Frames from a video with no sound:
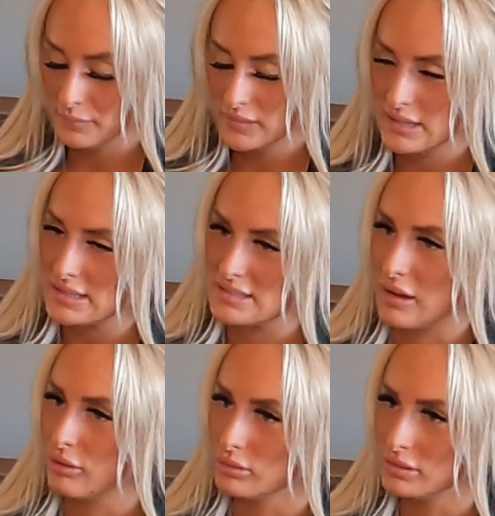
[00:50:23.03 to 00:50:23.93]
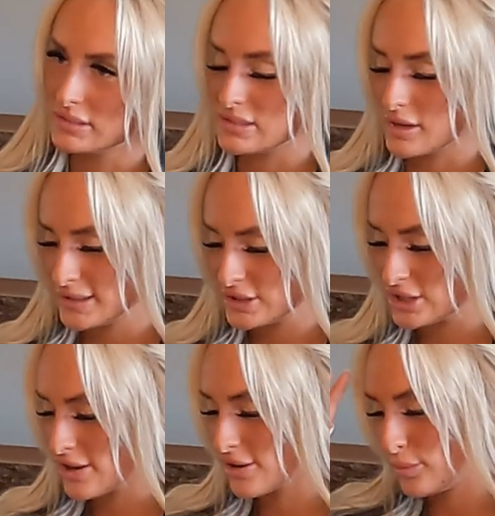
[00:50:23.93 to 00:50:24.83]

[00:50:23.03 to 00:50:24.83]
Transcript: He's not old, sorry, Cheryl.